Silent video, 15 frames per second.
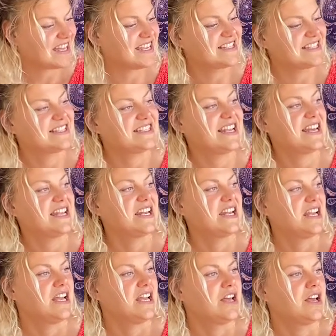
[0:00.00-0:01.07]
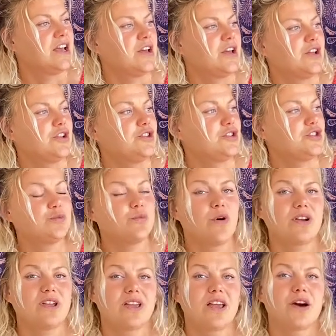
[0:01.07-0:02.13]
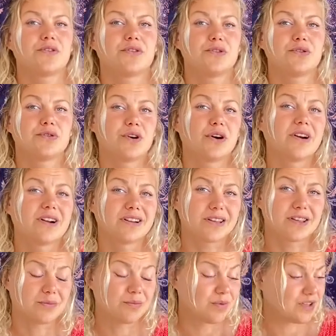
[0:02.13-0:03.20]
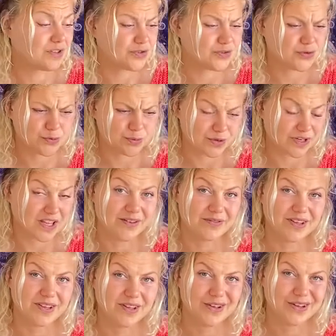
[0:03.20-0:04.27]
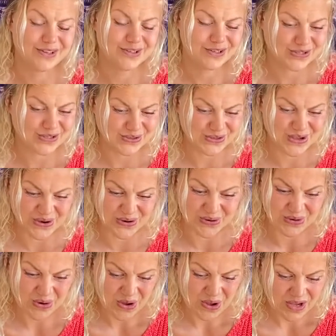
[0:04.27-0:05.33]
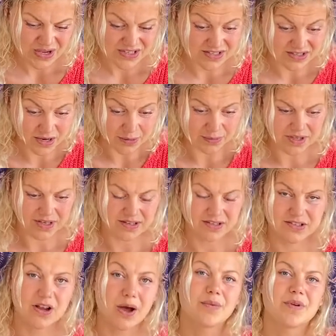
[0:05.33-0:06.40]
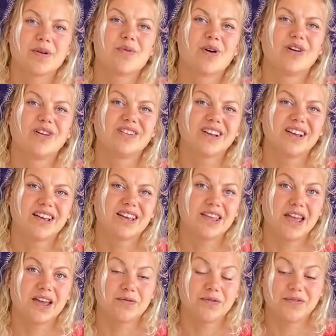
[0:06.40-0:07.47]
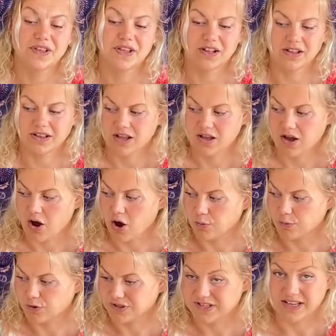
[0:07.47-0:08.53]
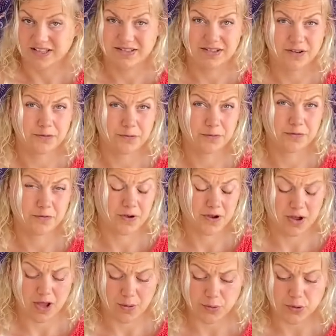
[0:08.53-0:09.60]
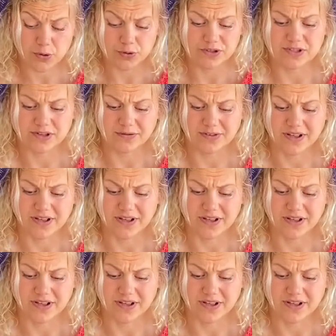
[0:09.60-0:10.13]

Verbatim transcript: is that just walking out of your door can be super heavy. To go shop in a shopping mall can feel almost as if abusive